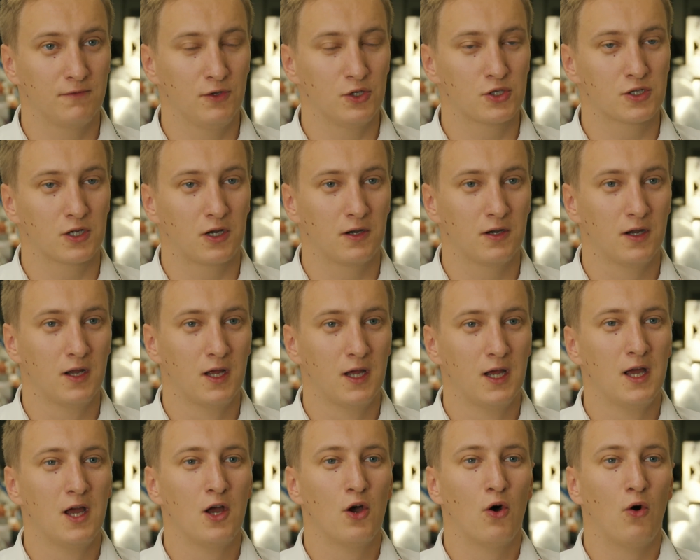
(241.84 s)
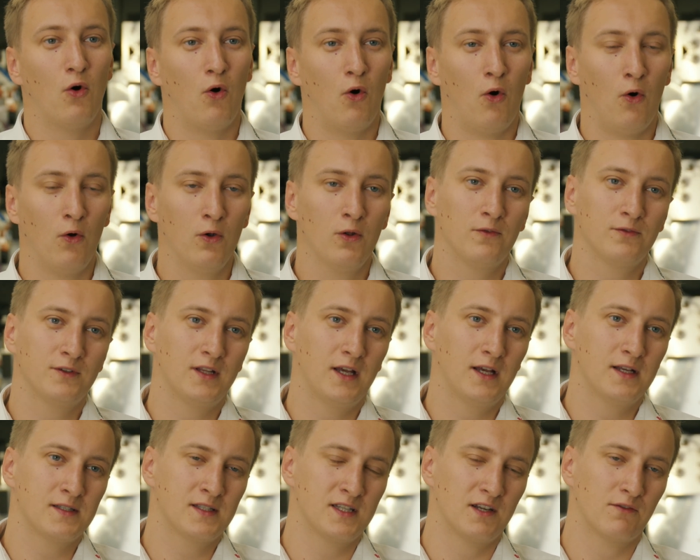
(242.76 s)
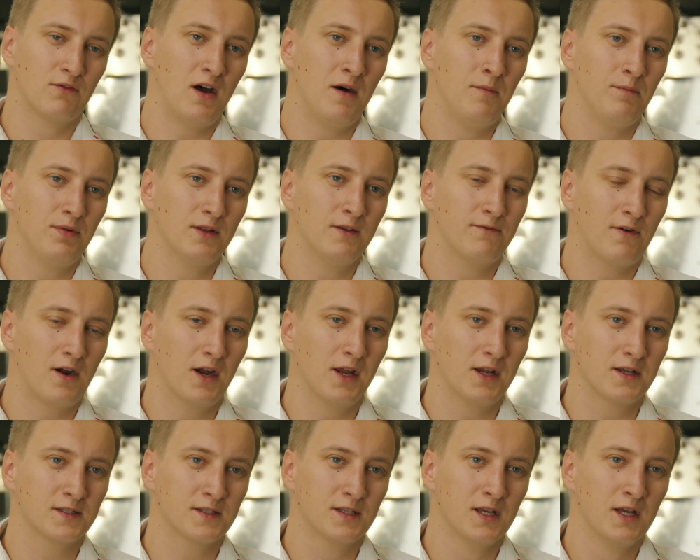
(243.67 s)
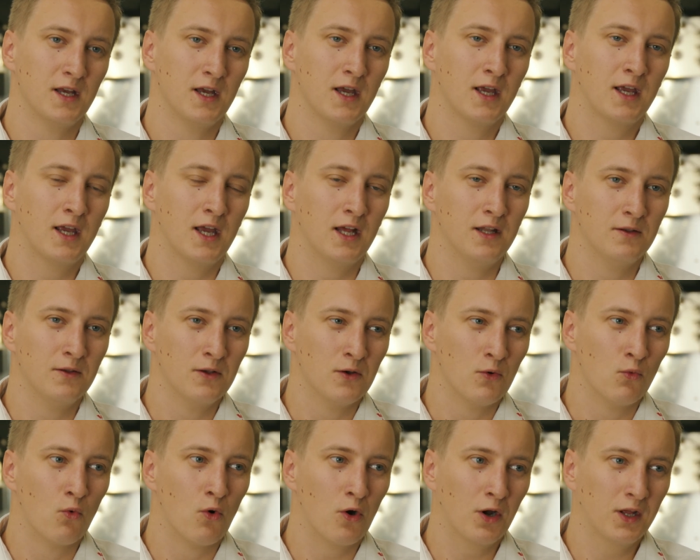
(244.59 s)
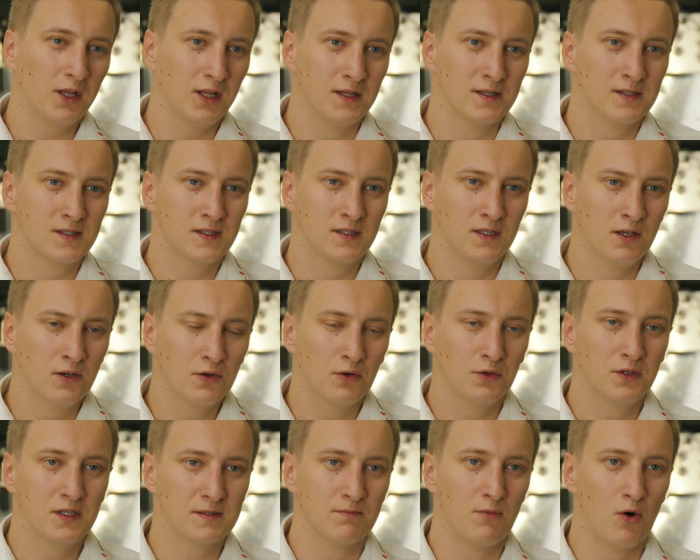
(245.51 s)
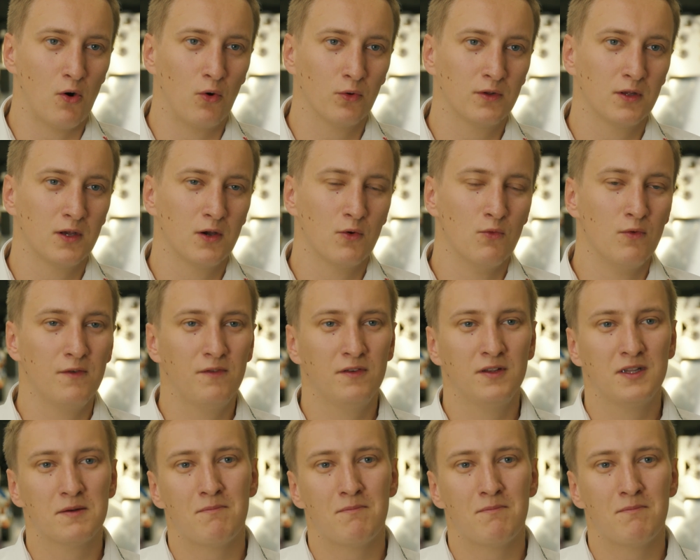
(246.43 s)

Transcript: feature, all of the servo amplifiers can work in synchronous mode within the